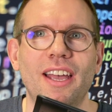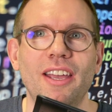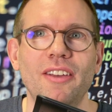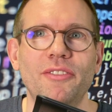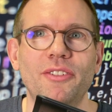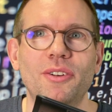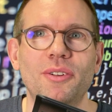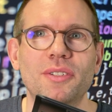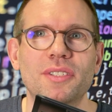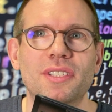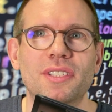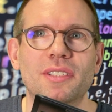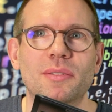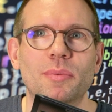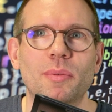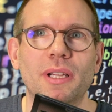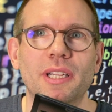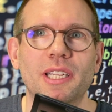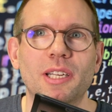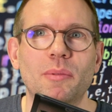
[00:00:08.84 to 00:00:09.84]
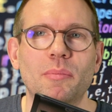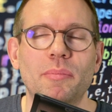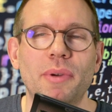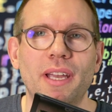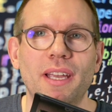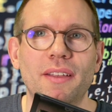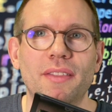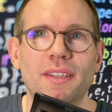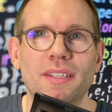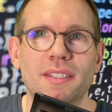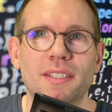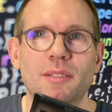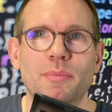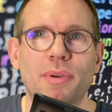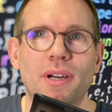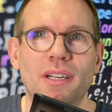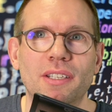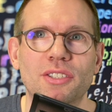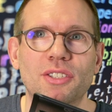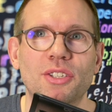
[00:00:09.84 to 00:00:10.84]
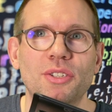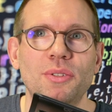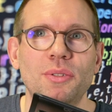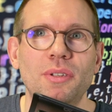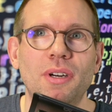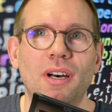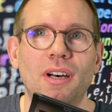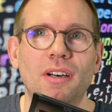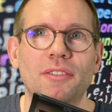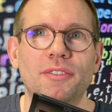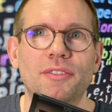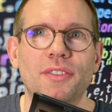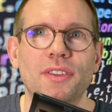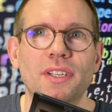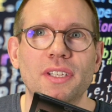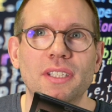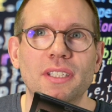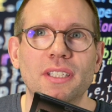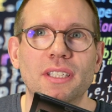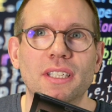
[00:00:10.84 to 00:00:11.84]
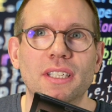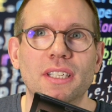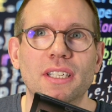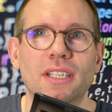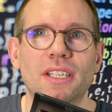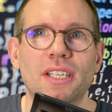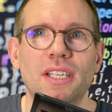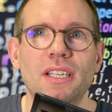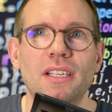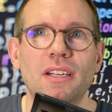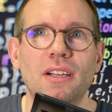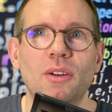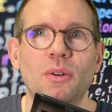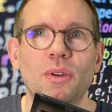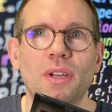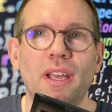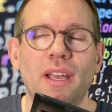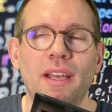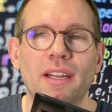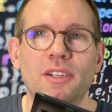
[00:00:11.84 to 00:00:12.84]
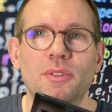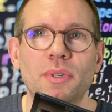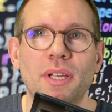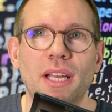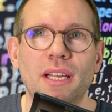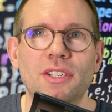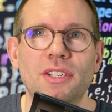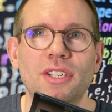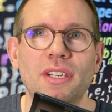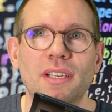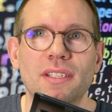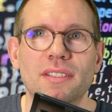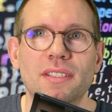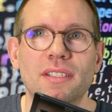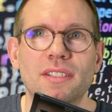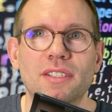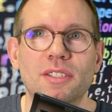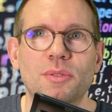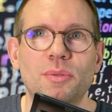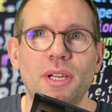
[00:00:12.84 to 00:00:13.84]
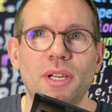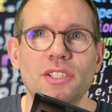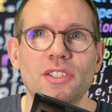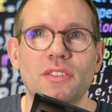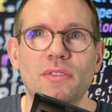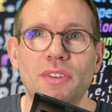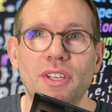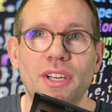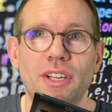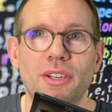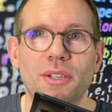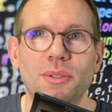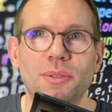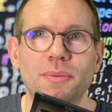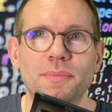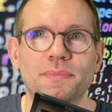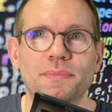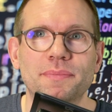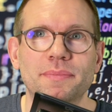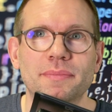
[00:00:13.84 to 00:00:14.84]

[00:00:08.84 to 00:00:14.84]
folks, welcome back. This is part two of the KeyCloak and React.js integration video.